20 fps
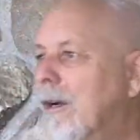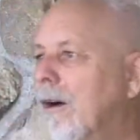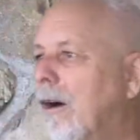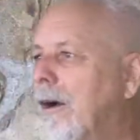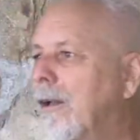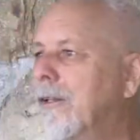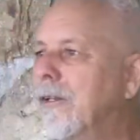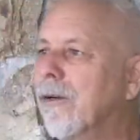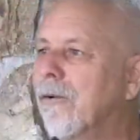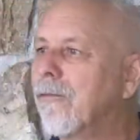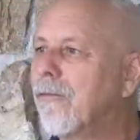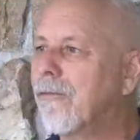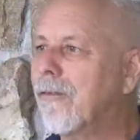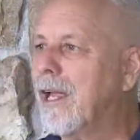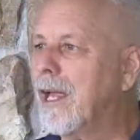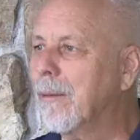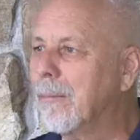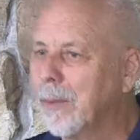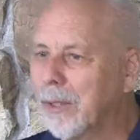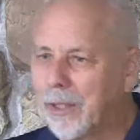on your
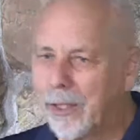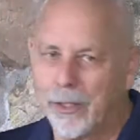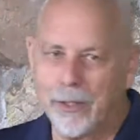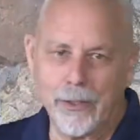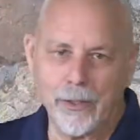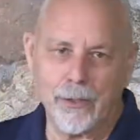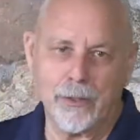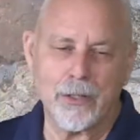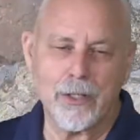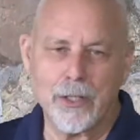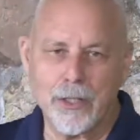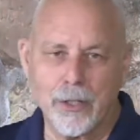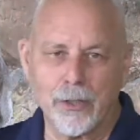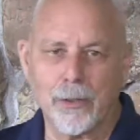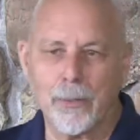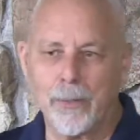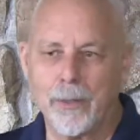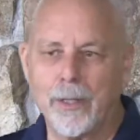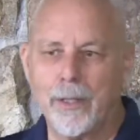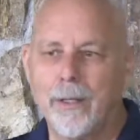family and your
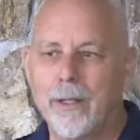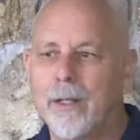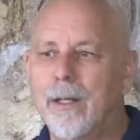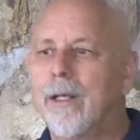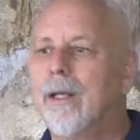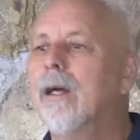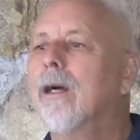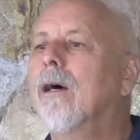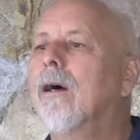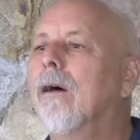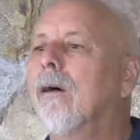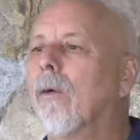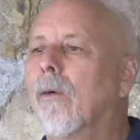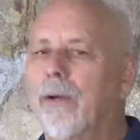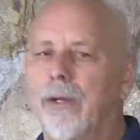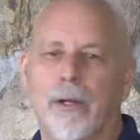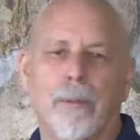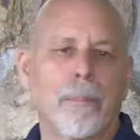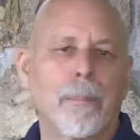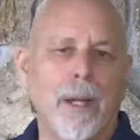children,
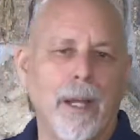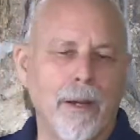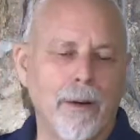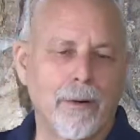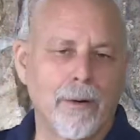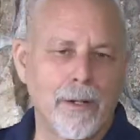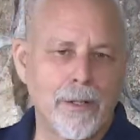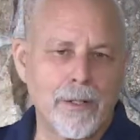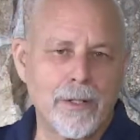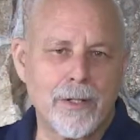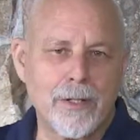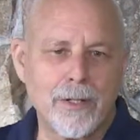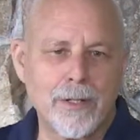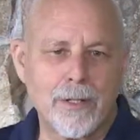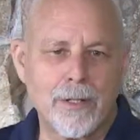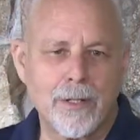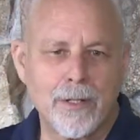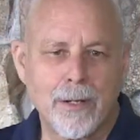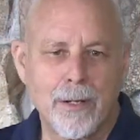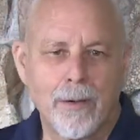or your
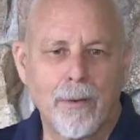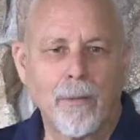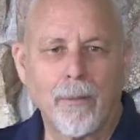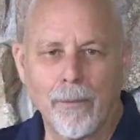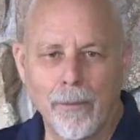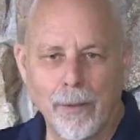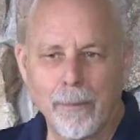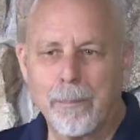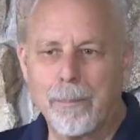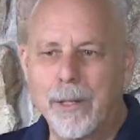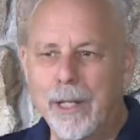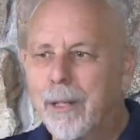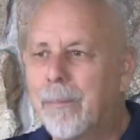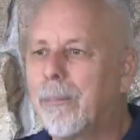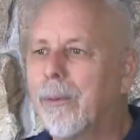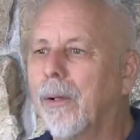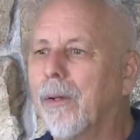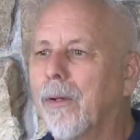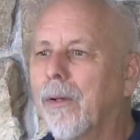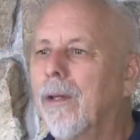parents, or the
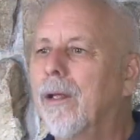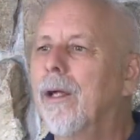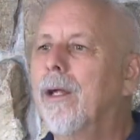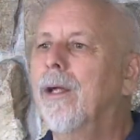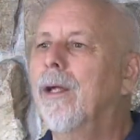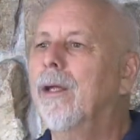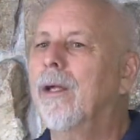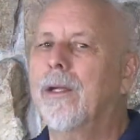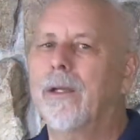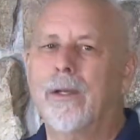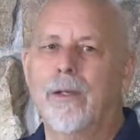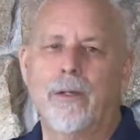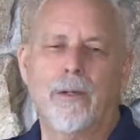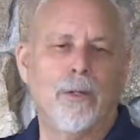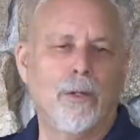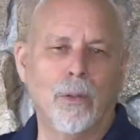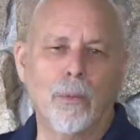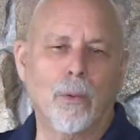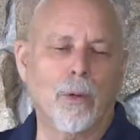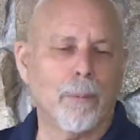people
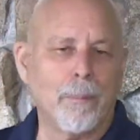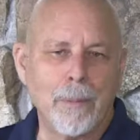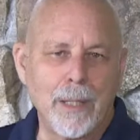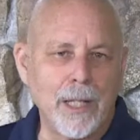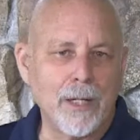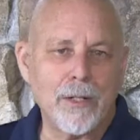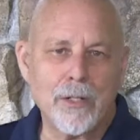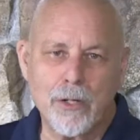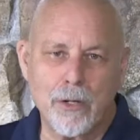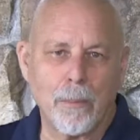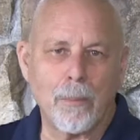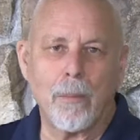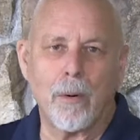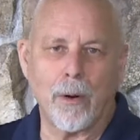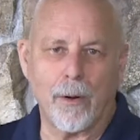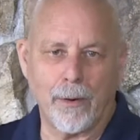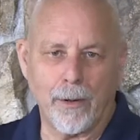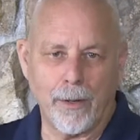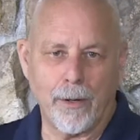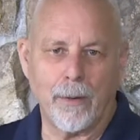you will meet
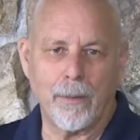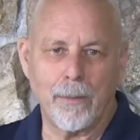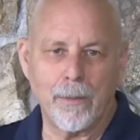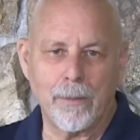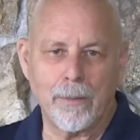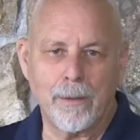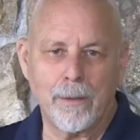tomorrow.